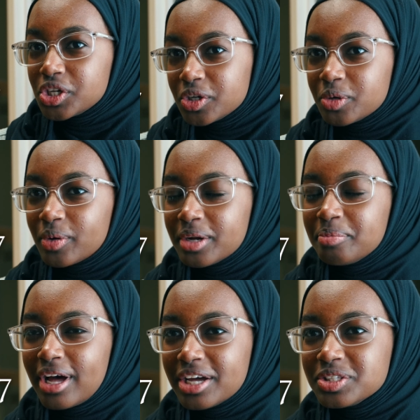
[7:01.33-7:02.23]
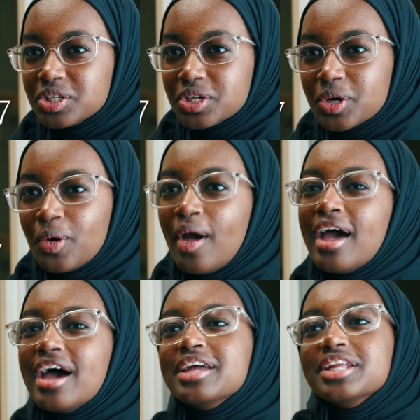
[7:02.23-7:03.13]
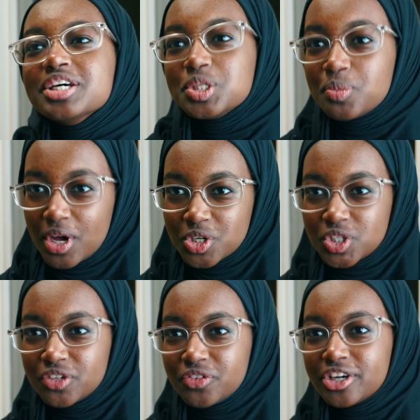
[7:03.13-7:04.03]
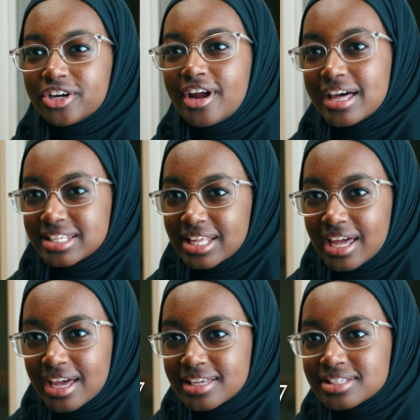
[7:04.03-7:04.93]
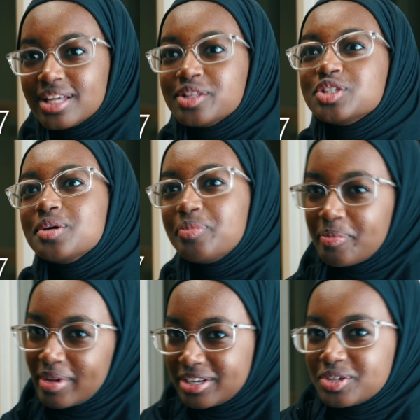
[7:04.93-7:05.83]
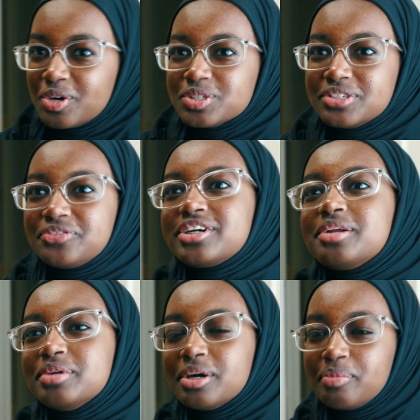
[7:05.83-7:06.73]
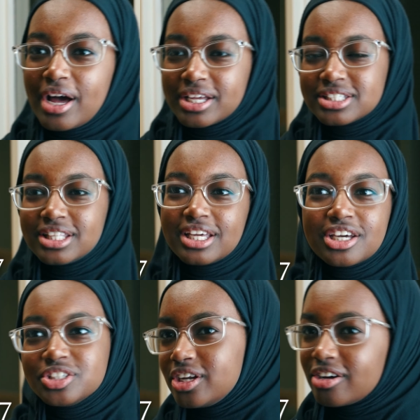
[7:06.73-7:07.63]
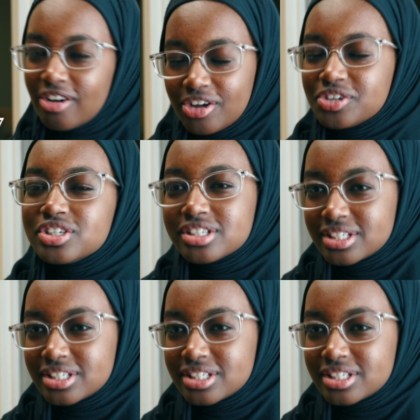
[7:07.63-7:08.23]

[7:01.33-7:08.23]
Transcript: you know you want to apply to and especially for your essays and supplementals if you're going to be applying to like a ton of colleges.